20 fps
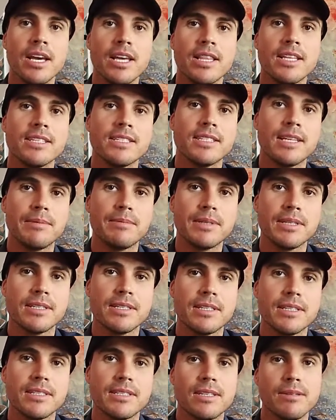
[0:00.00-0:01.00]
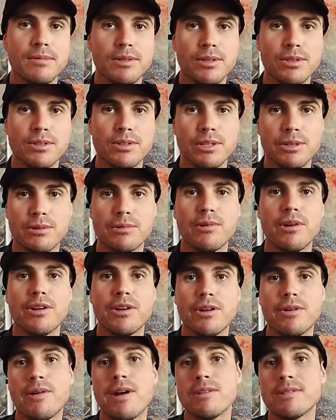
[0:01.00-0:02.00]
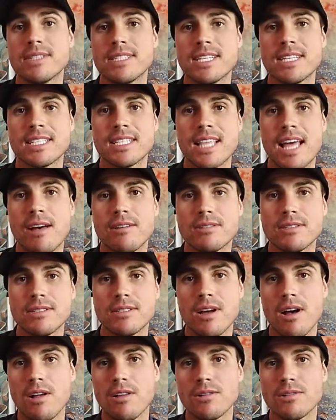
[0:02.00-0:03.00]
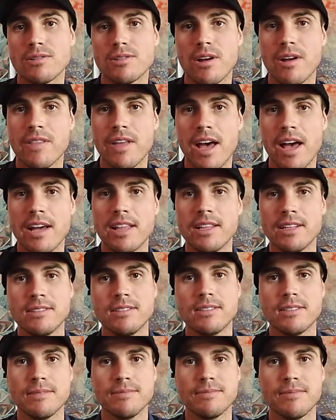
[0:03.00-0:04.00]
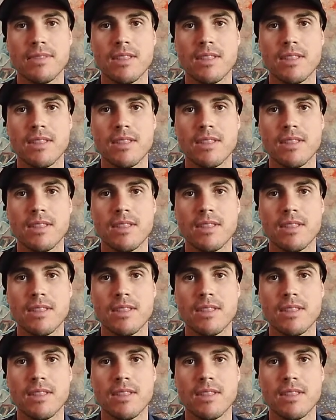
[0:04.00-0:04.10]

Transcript: This septic system usually will run you around $6,000 on the islands,